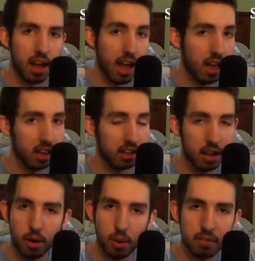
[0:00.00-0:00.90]

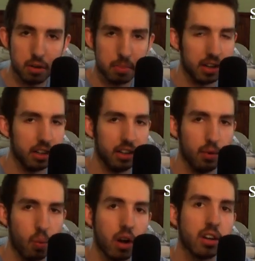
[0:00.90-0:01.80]
Hello everybody,
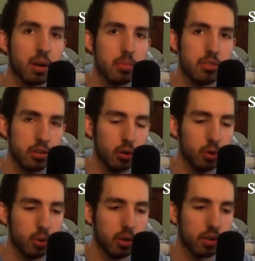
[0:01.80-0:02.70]
welcome
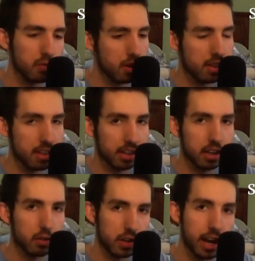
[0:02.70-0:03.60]
to
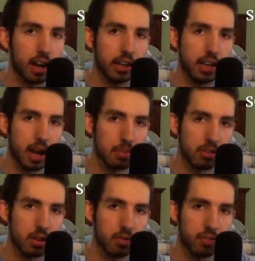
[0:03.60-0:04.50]
Rethinking Reality
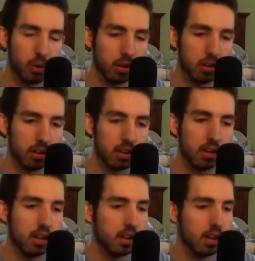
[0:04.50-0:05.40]
Episode 4.
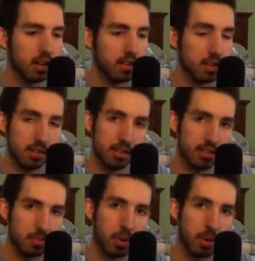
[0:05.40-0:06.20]
This is the